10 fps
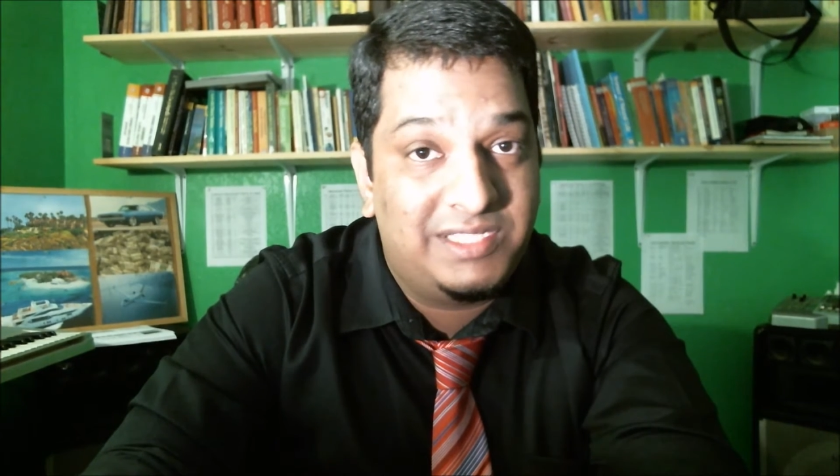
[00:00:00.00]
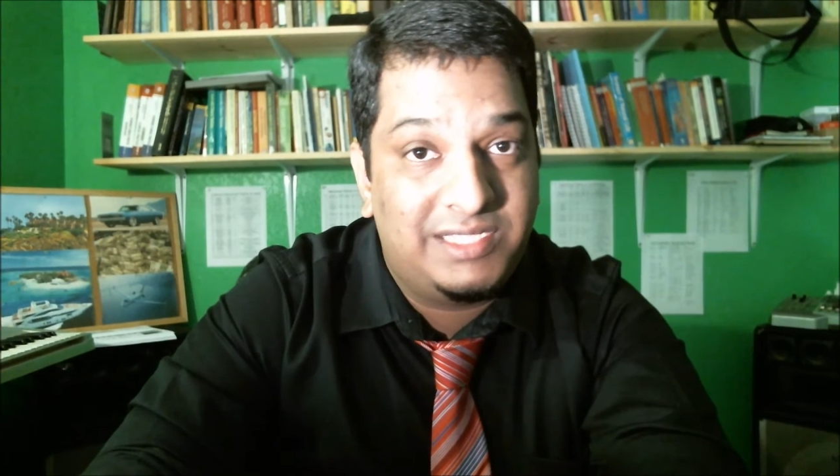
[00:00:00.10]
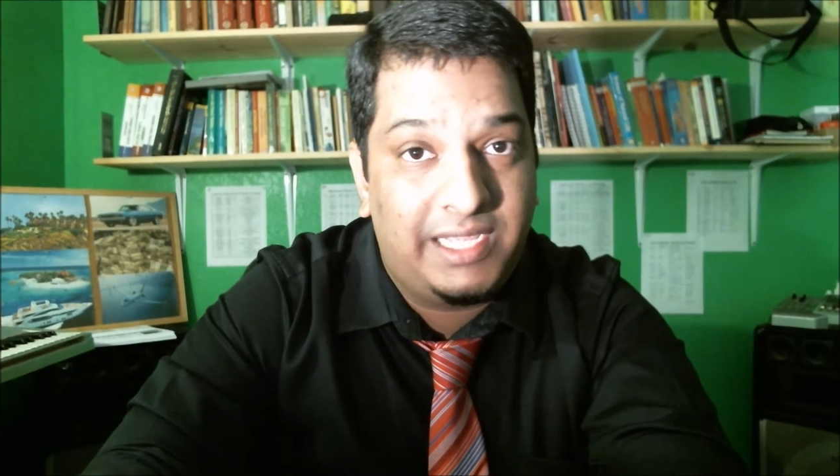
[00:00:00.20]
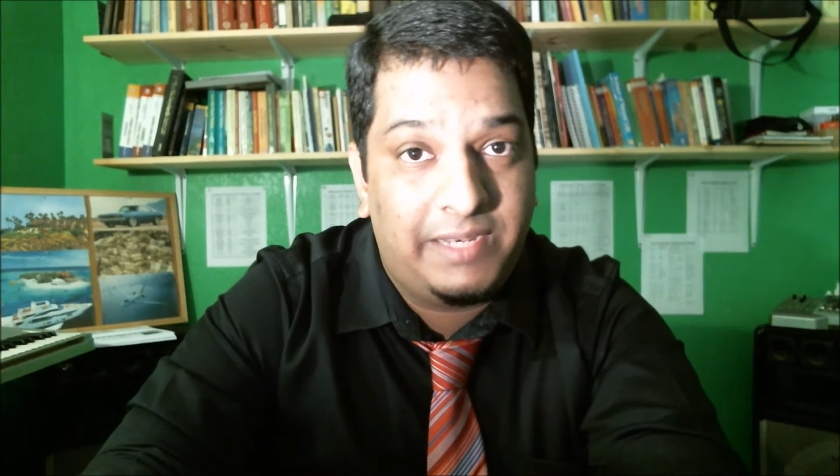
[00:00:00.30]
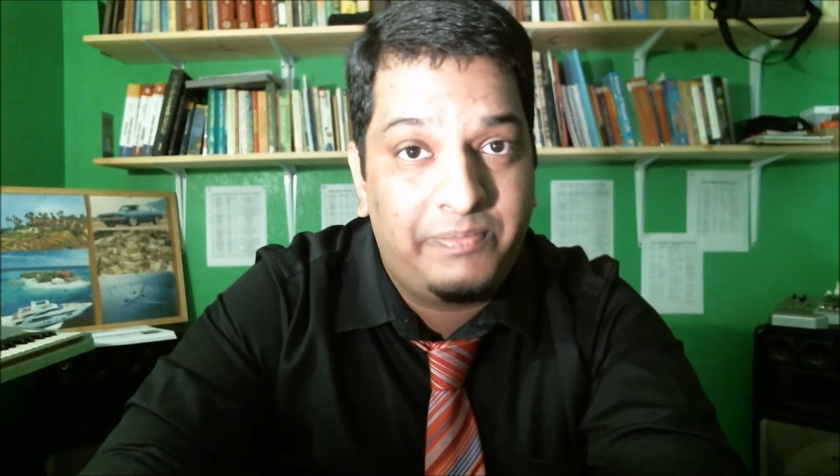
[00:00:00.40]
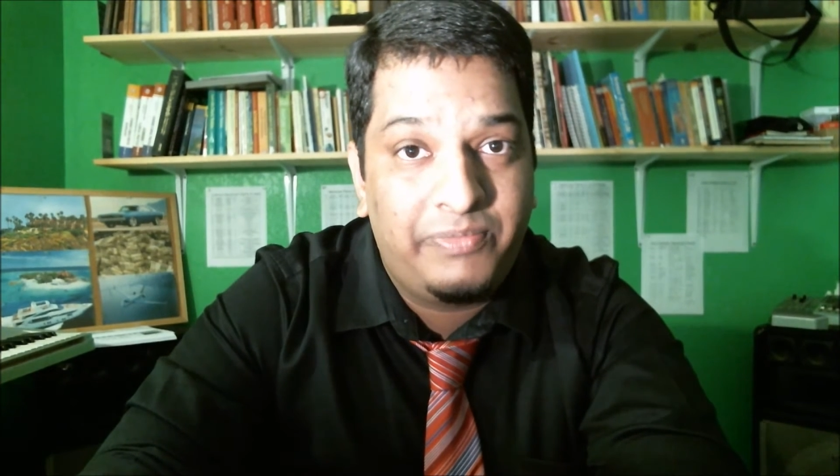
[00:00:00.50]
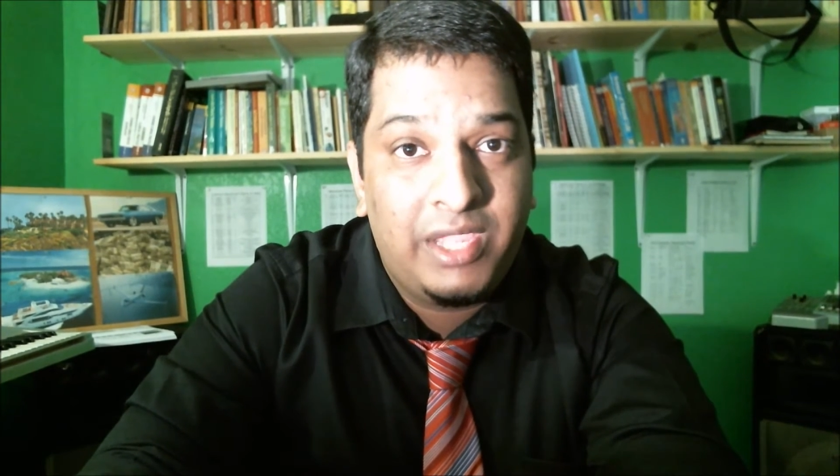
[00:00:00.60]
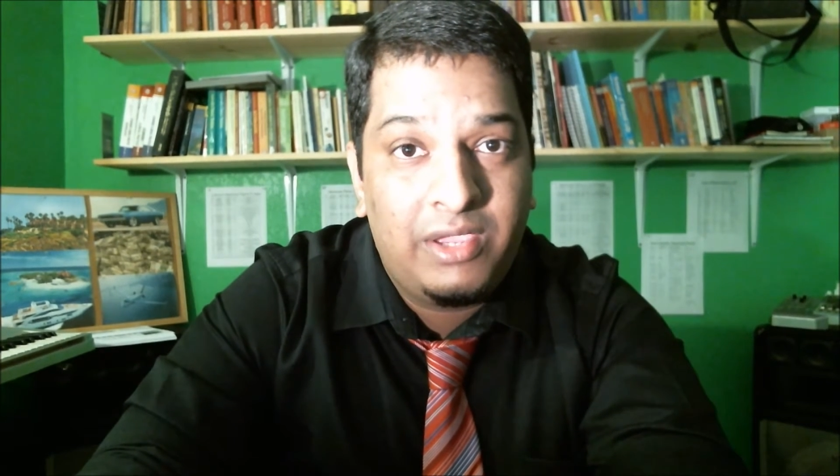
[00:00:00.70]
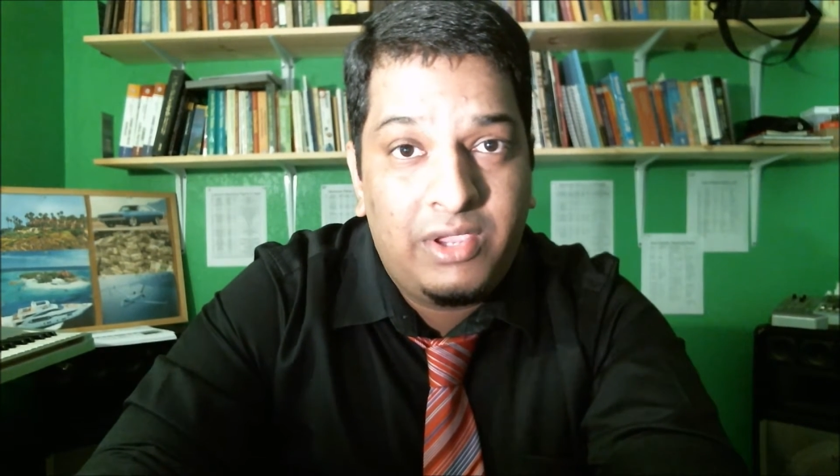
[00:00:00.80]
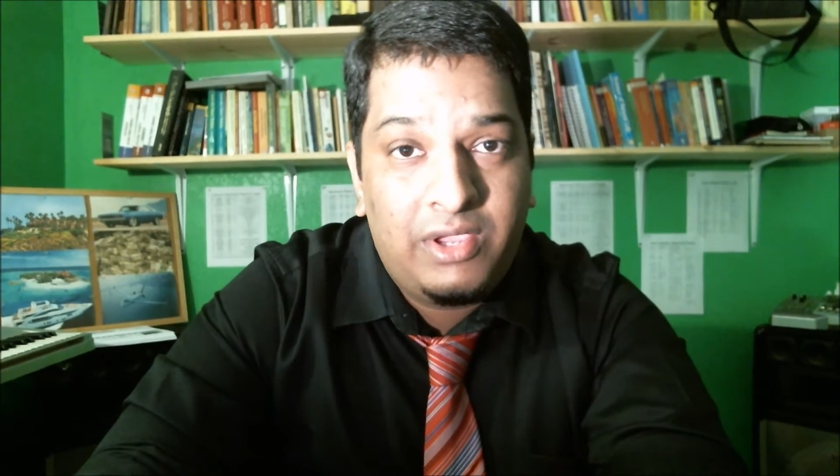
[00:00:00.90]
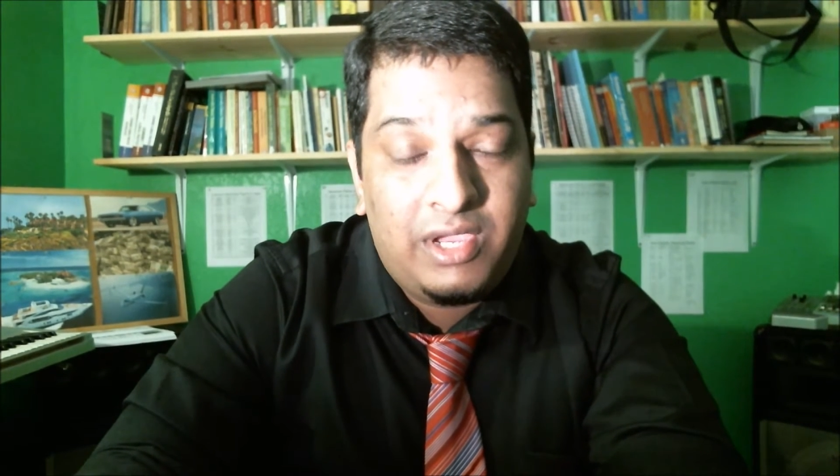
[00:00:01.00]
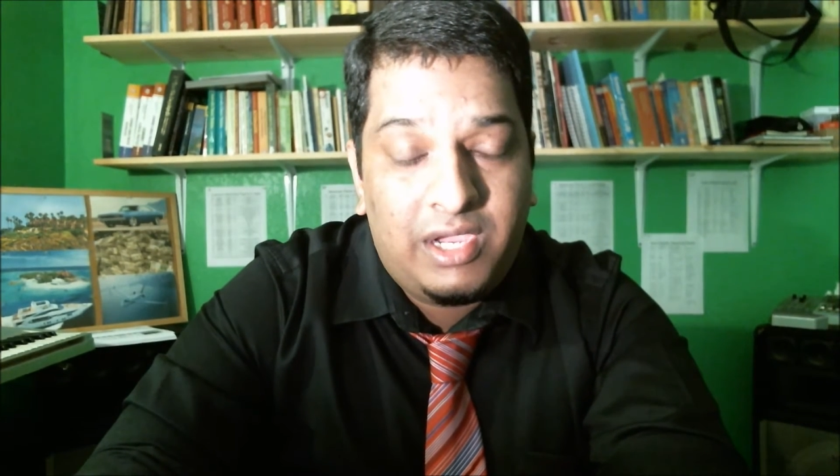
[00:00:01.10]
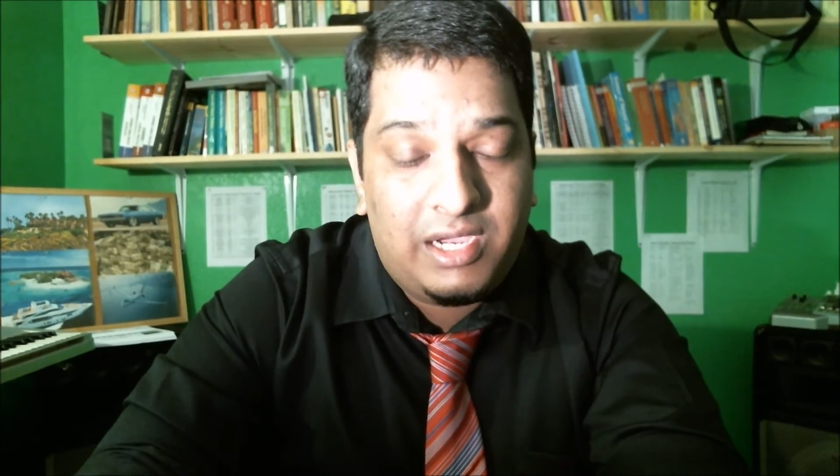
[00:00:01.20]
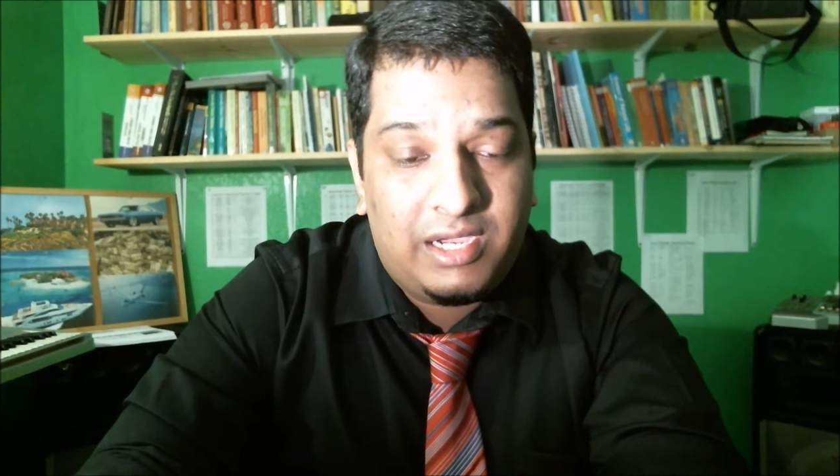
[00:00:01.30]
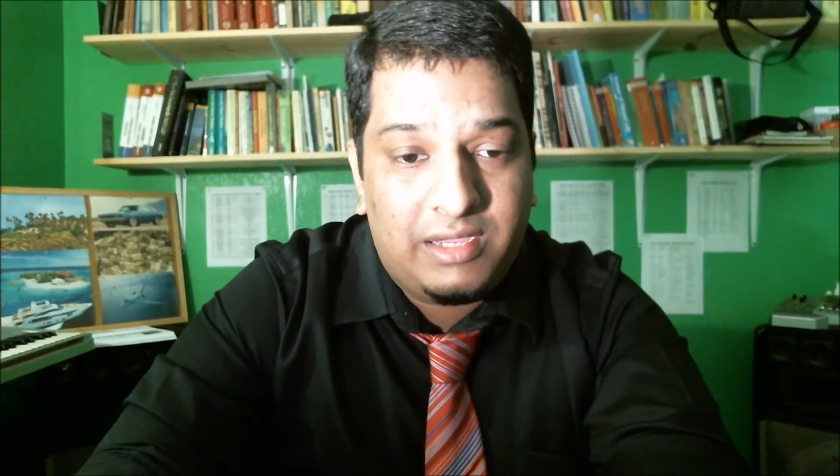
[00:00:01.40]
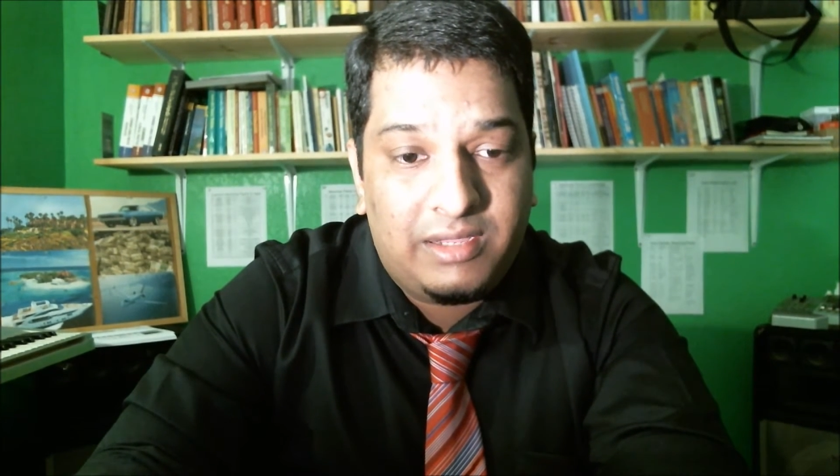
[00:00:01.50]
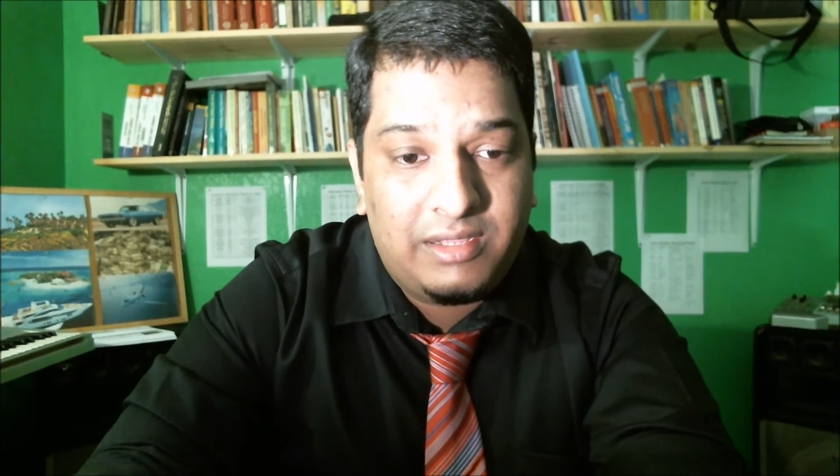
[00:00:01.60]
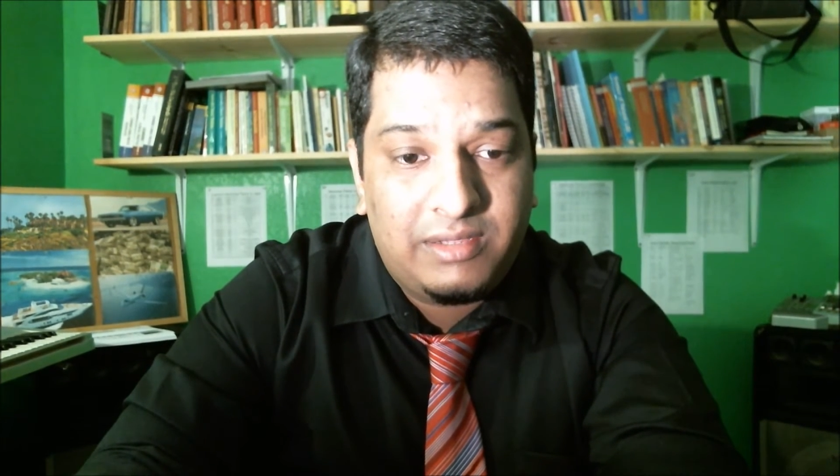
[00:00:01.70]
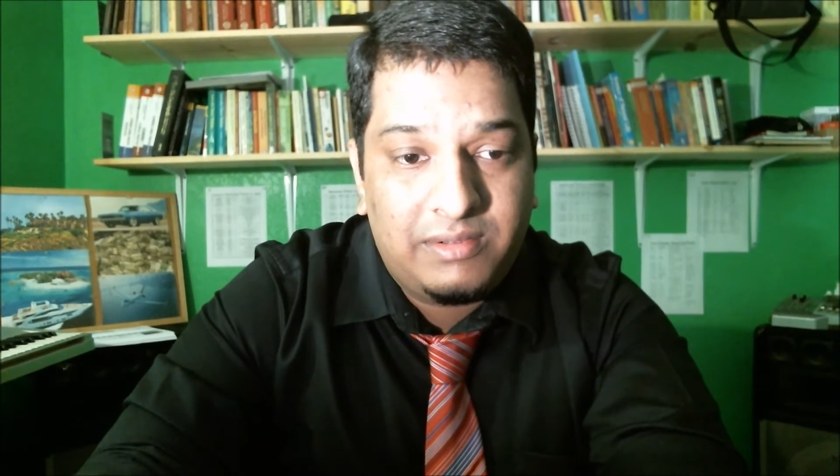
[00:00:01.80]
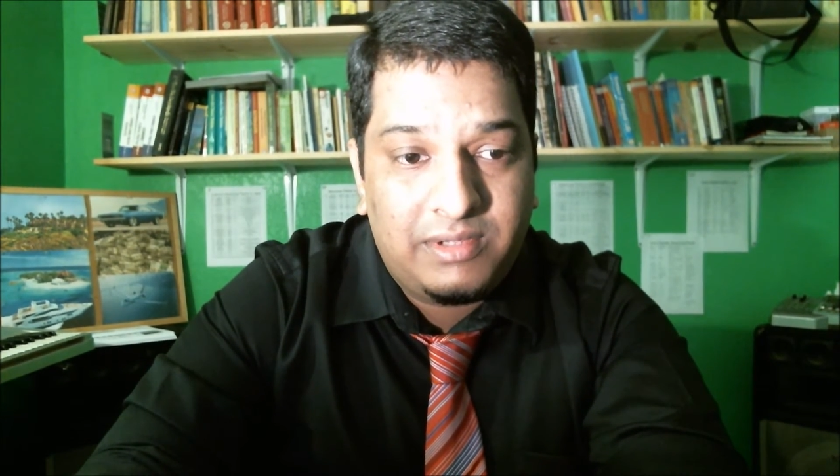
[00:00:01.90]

seen uh,